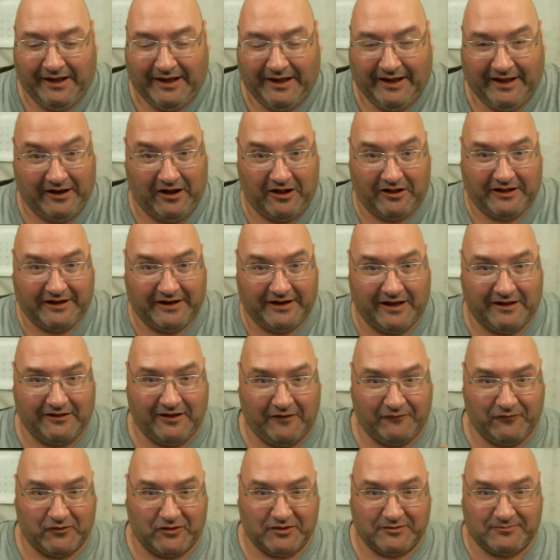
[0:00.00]
And all I got
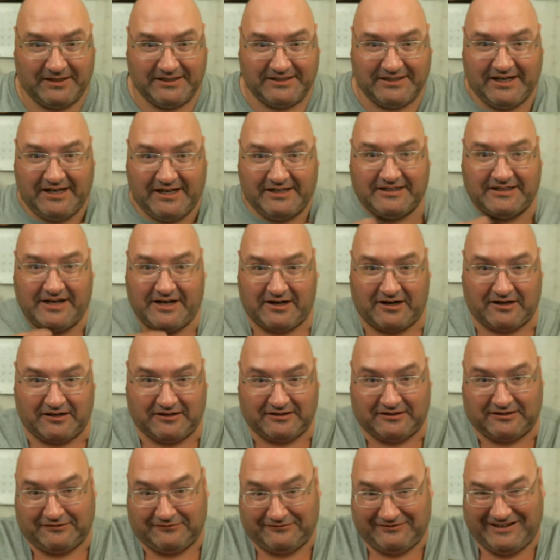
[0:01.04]
left is my chest hair,
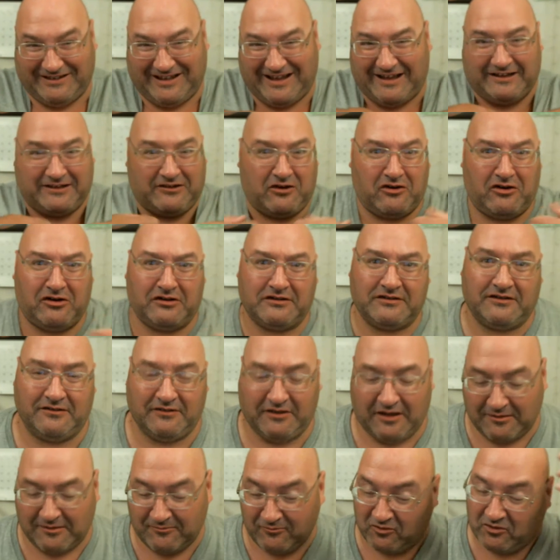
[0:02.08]
so that hurts a
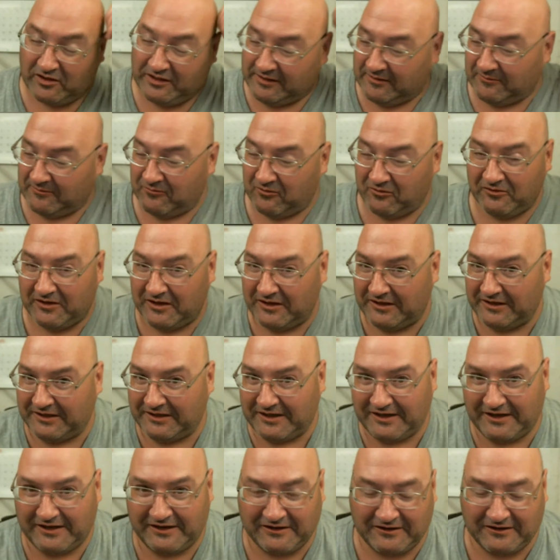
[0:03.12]
lot more than pulling out your
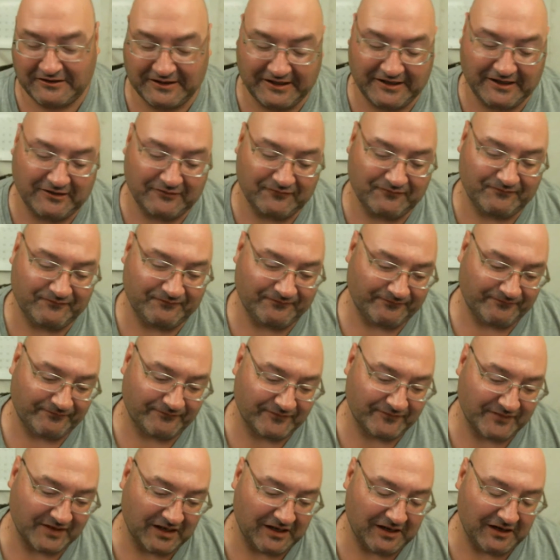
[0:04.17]
hair on the head.
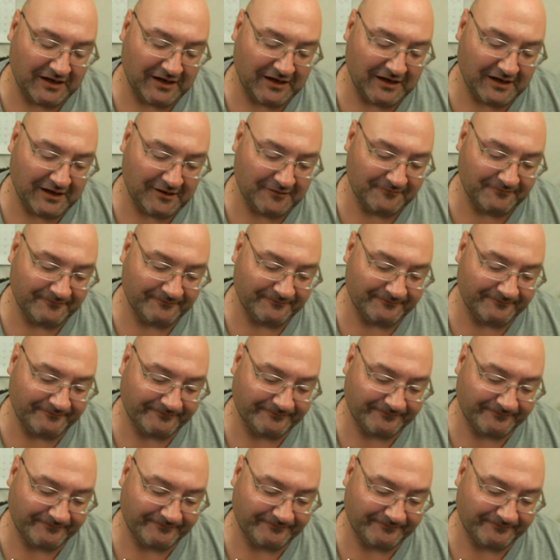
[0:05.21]
Um.